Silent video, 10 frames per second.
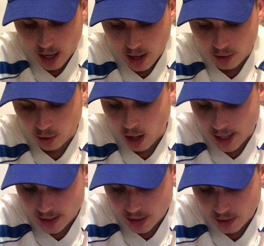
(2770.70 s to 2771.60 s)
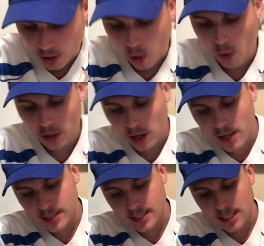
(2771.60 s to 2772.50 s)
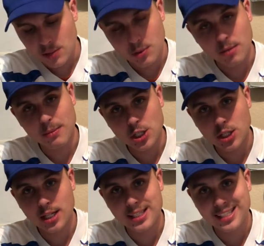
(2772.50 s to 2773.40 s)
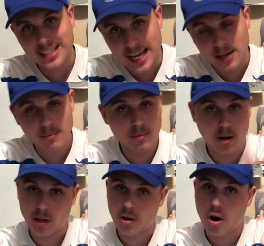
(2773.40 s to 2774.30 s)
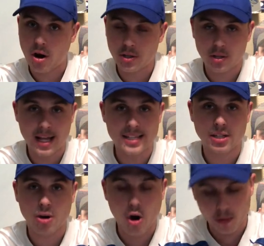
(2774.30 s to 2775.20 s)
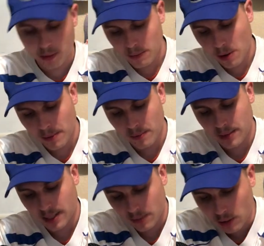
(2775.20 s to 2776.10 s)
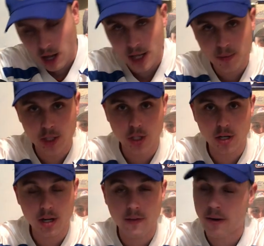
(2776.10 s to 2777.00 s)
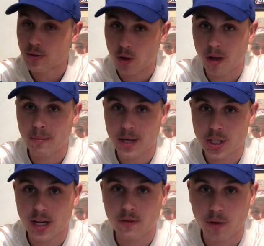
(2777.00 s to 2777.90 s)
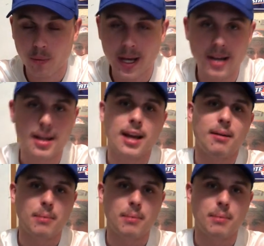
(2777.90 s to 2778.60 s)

lost. Their only loss this season was to Michigan State. Another classic Harbaugh moment when they lost when they shouldn't have. I was calling Michigan for the win.